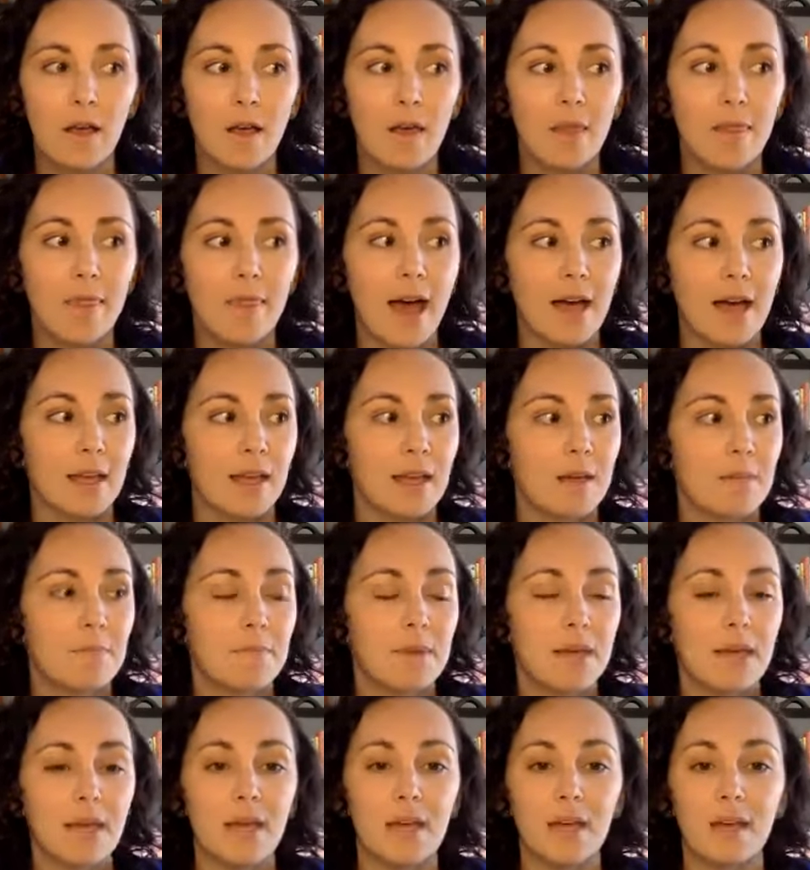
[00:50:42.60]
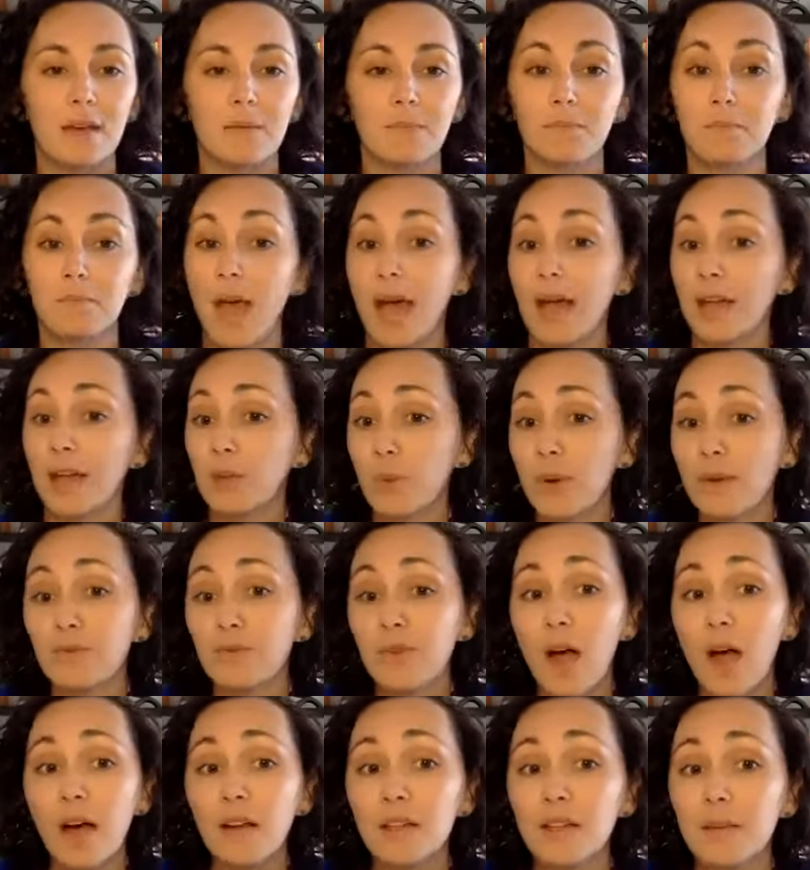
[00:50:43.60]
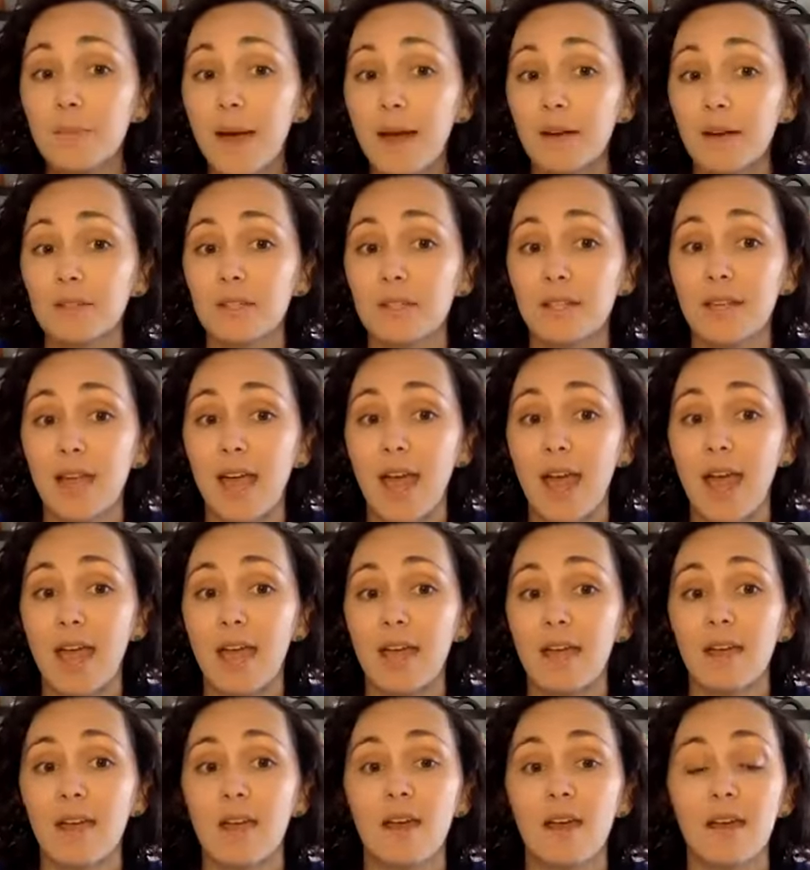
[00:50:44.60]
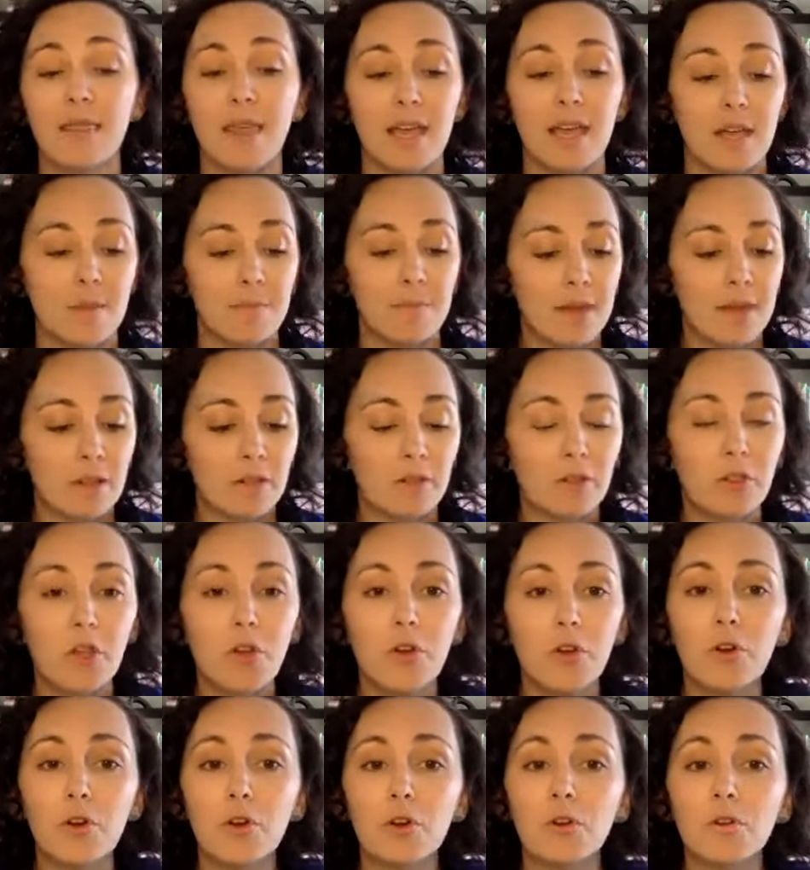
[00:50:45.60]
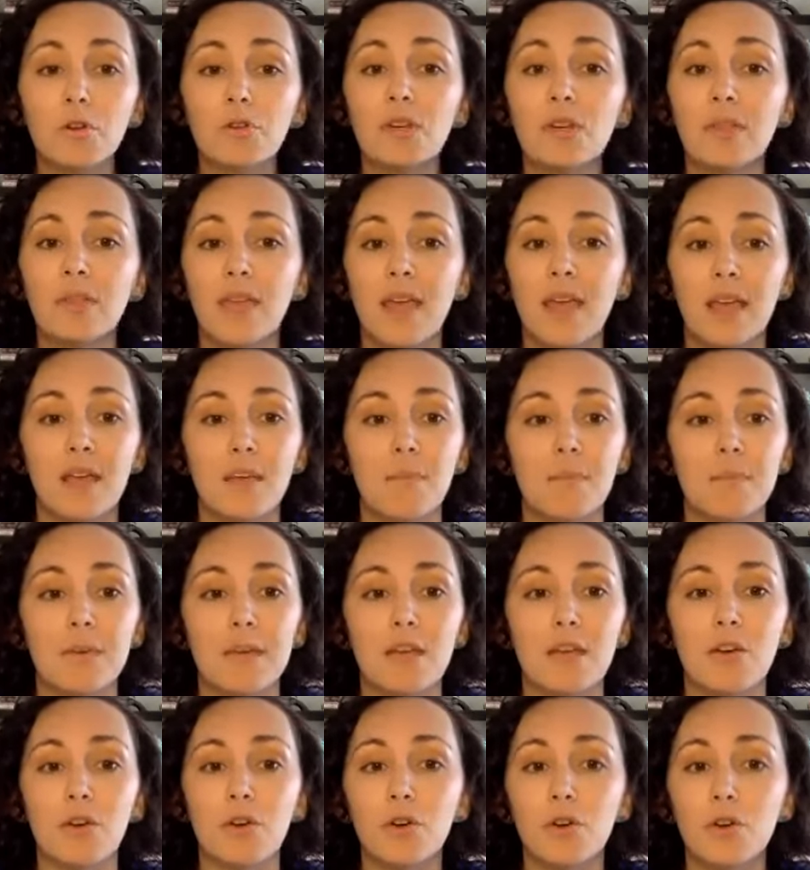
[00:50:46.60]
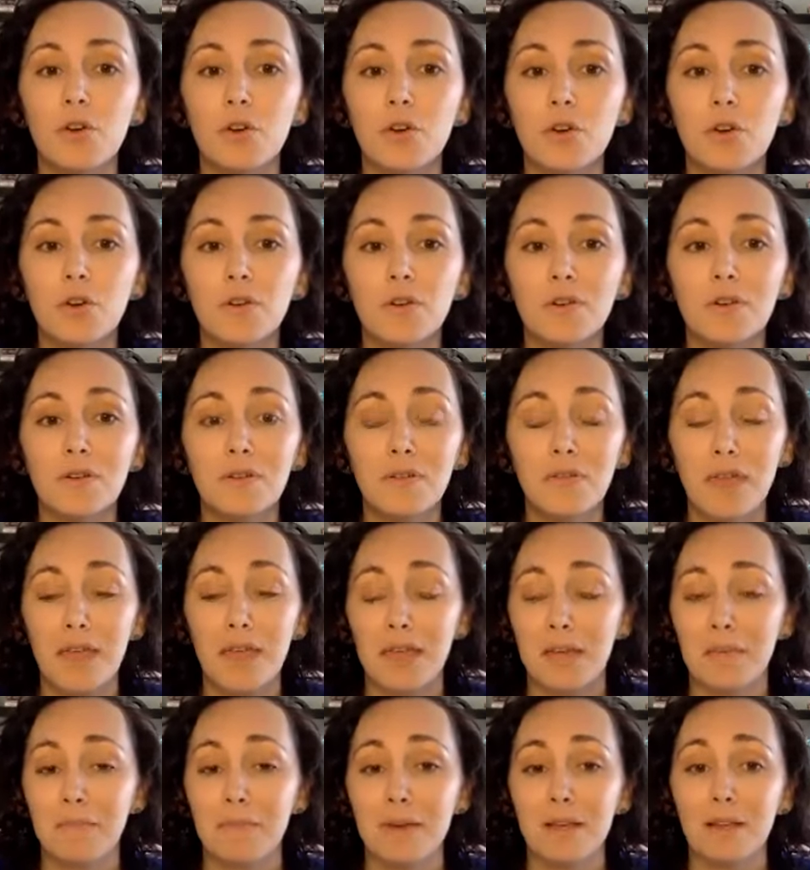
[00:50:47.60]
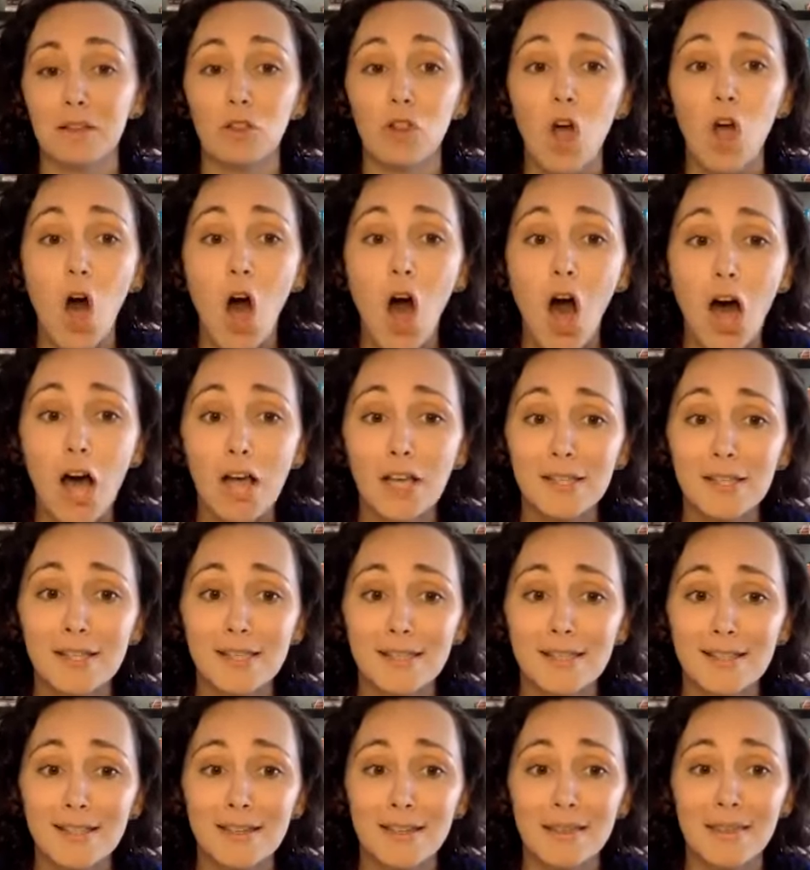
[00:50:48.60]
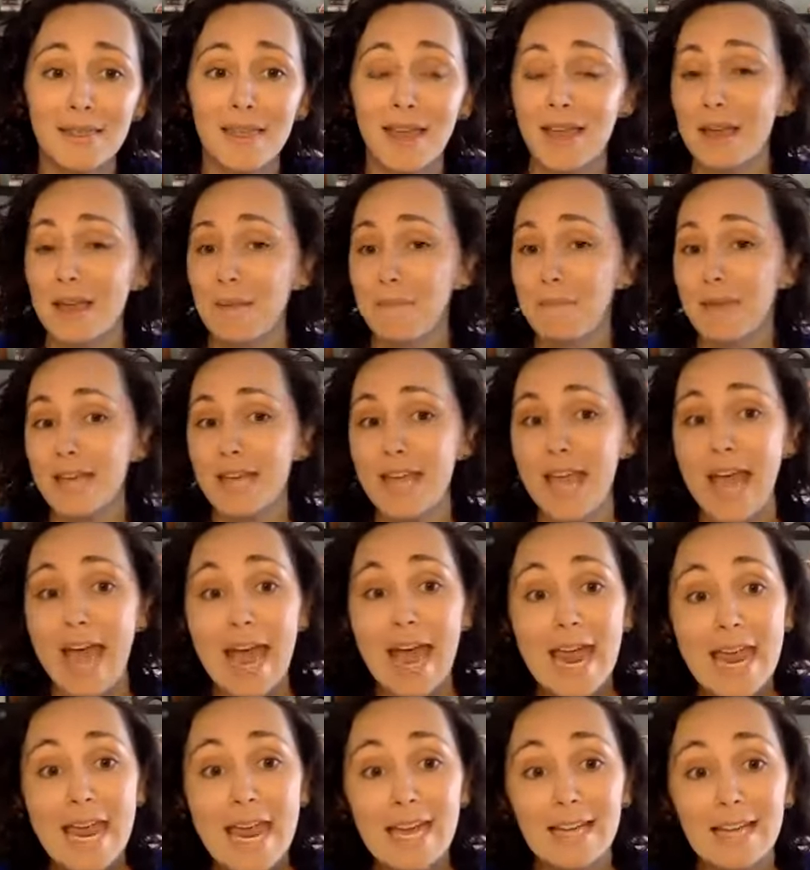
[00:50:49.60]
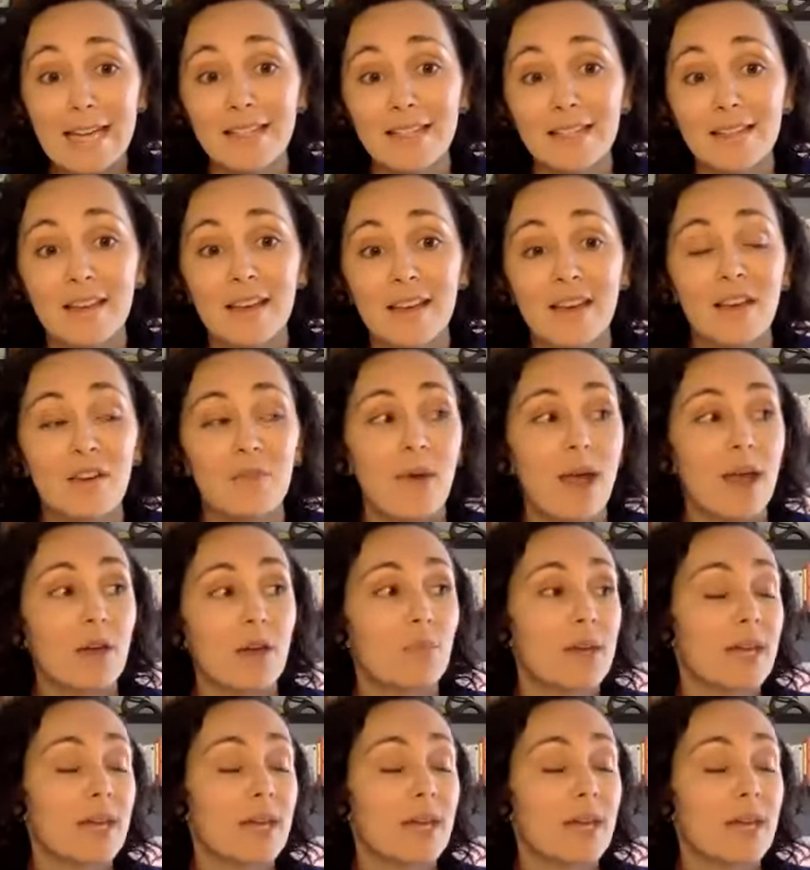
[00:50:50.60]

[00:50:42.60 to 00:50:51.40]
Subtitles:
that can be, as we've talked about today, they can be learned, they can be earned, they can be lost, they can be gained, right?